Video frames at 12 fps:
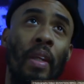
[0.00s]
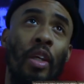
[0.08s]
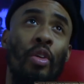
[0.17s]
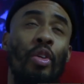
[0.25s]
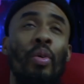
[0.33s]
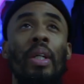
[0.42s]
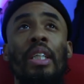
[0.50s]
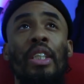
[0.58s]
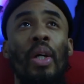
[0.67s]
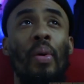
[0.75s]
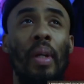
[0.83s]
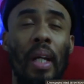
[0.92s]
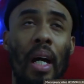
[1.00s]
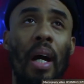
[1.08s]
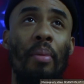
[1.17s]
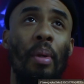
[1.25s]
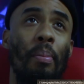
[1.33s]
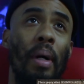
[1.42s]
you do this song to
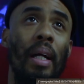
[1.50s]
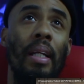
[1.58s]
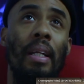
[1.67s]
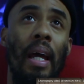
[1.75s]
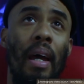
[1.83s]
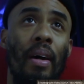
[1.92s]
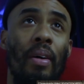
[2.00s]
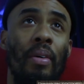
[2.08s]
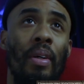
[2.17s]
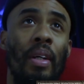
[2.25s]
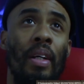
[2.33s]
calm your body down,